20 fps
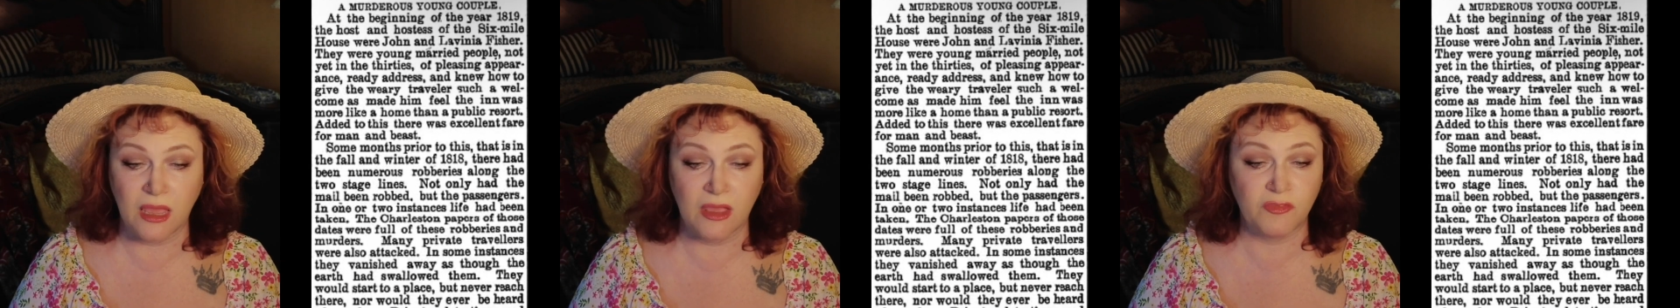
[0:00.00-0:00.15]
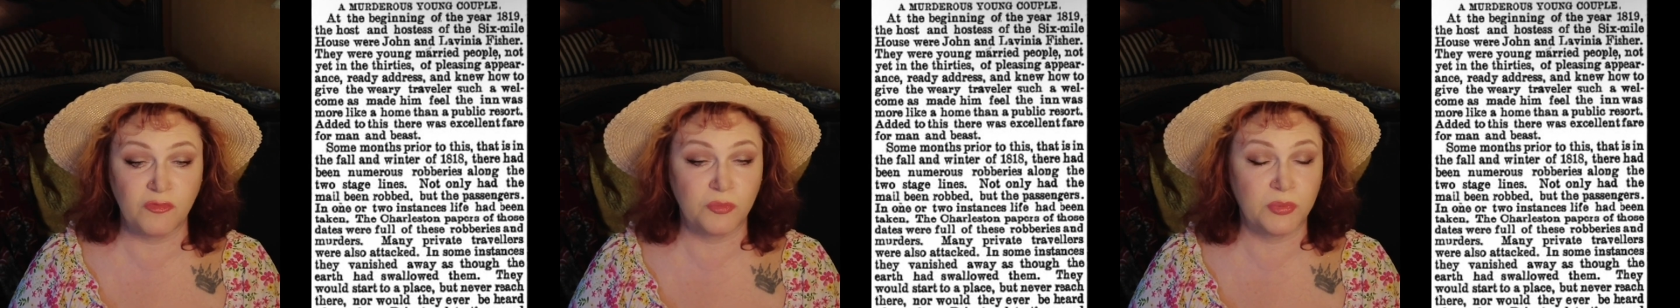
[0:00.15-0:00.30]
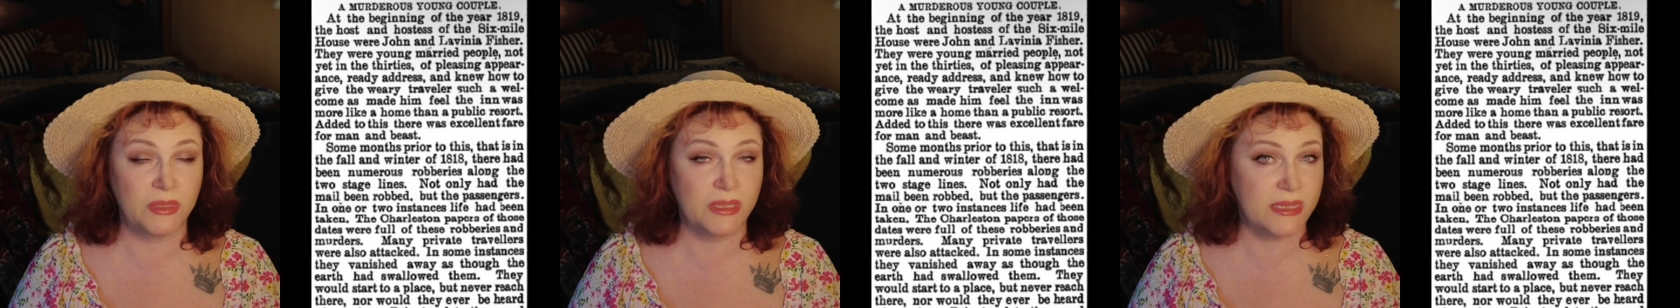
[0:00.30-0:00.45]

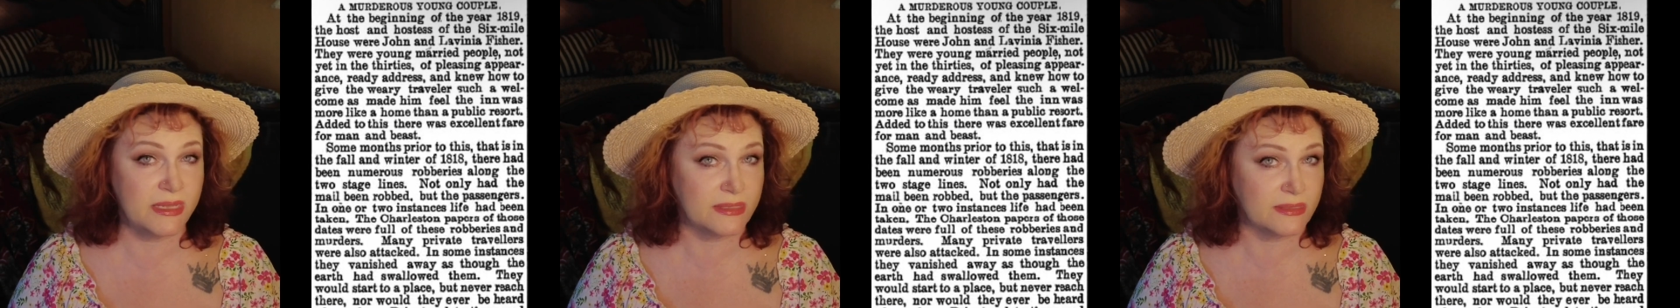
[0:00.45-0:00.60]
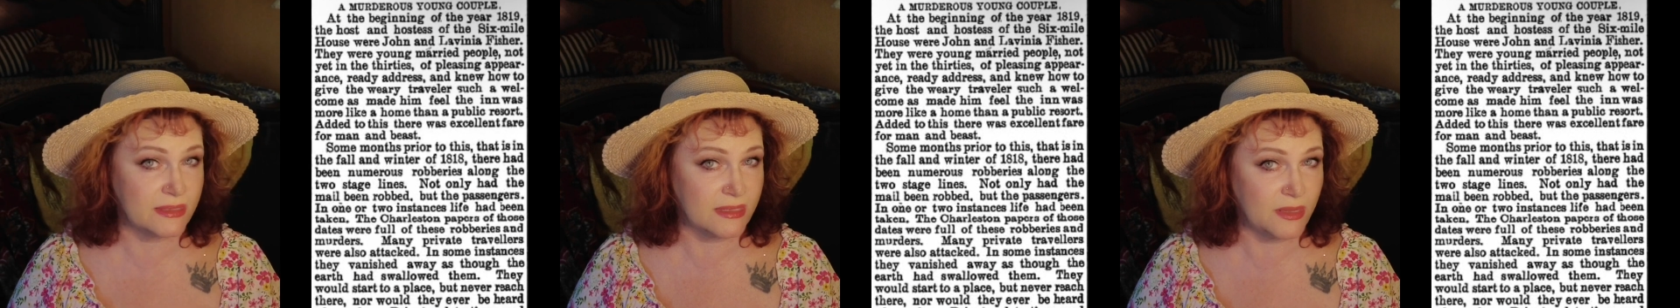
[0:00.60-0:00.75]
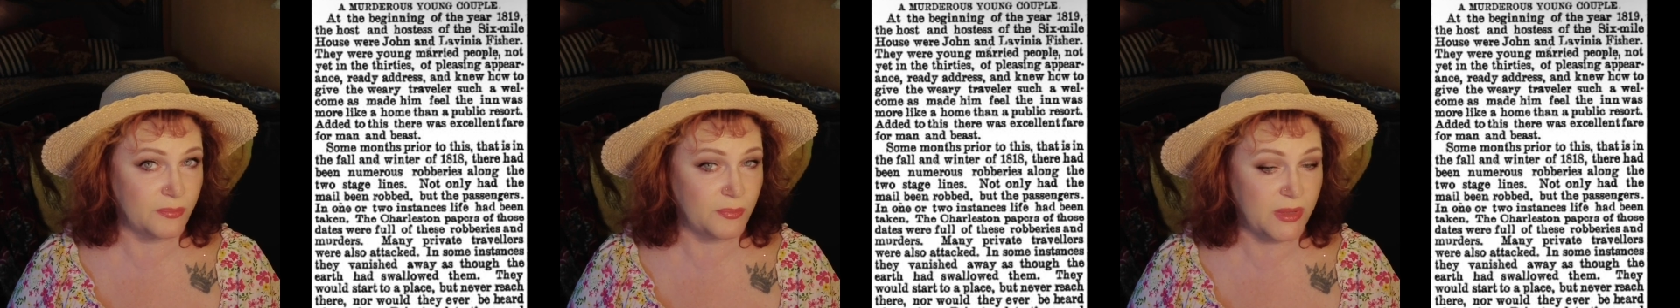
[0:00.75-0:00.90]
of
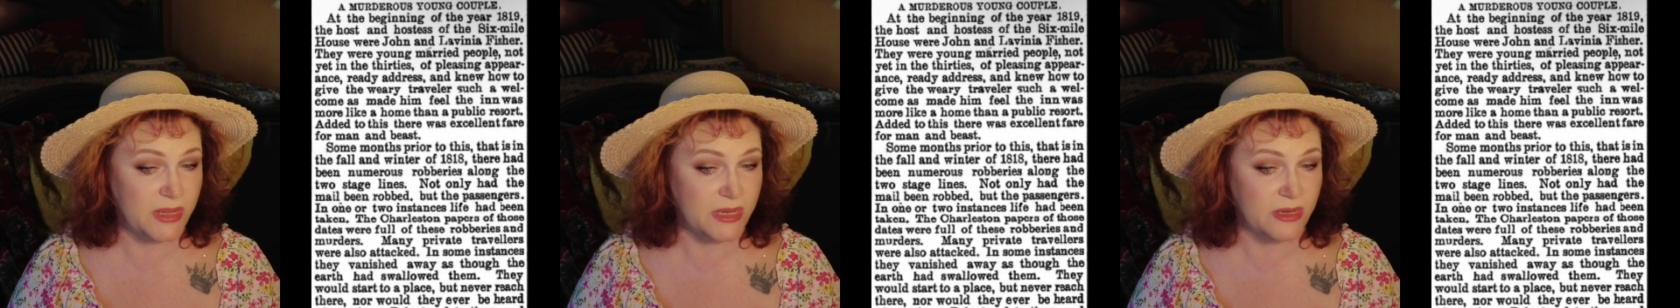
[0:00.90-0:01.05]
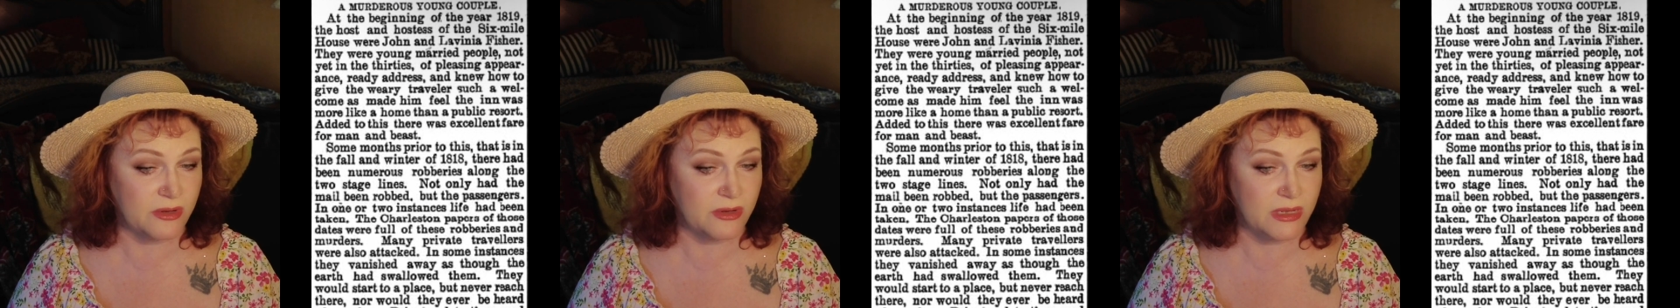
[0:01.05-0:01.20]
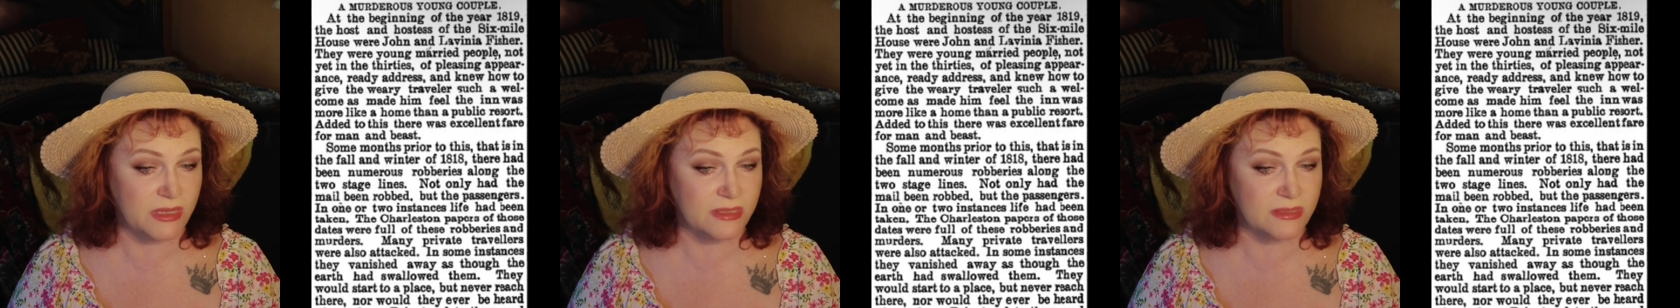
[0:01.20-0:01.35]
pleasing
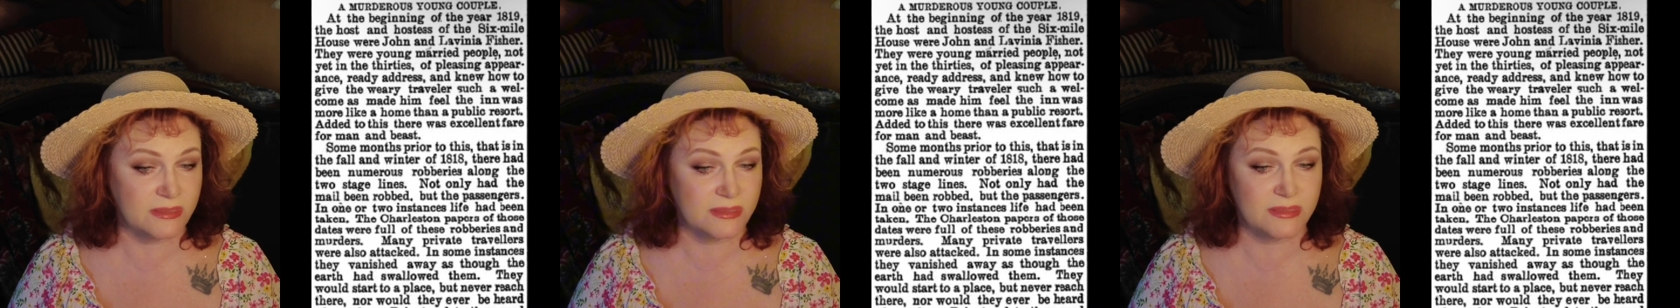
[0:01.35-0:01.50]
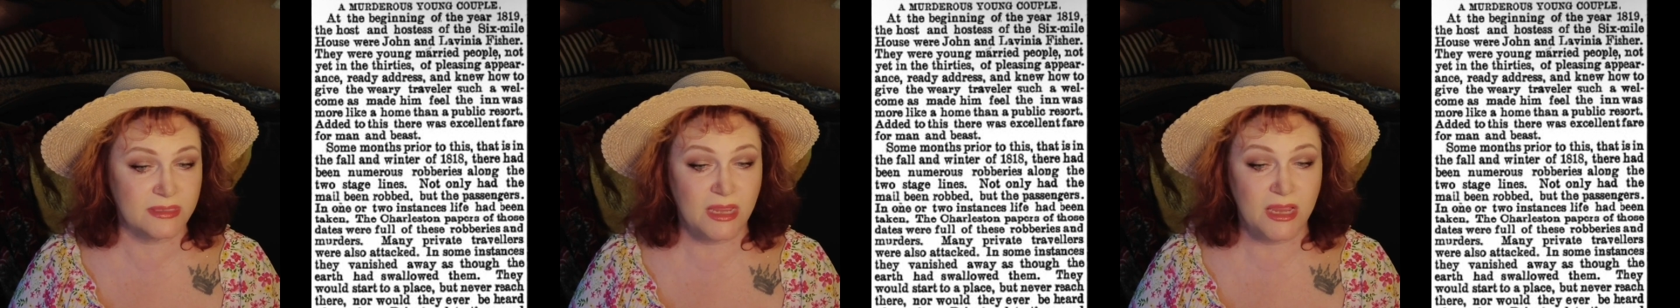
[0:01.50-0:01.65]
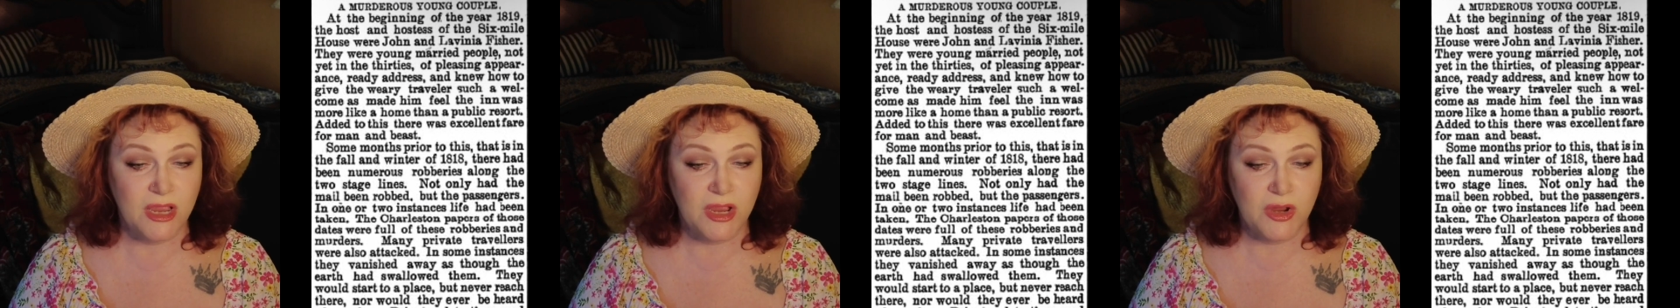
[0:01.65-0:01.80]

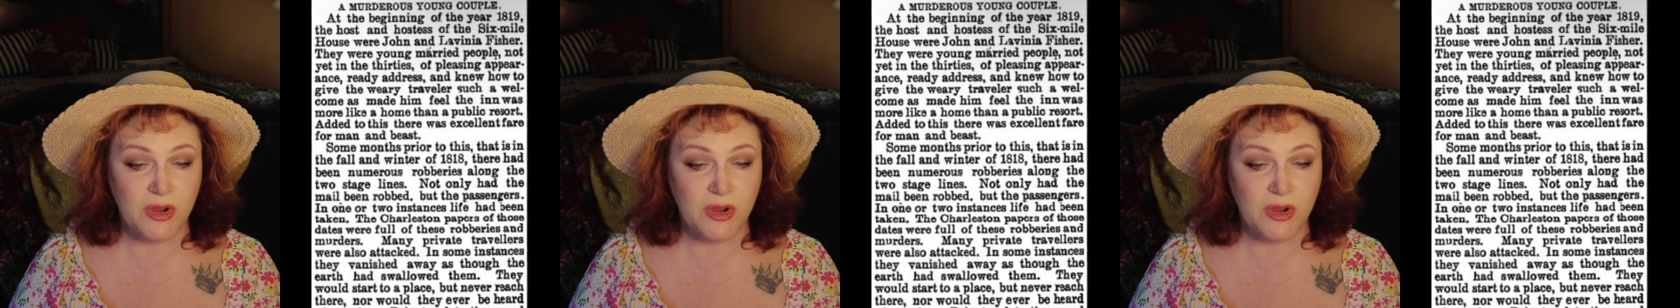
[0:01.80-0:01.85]
appearance,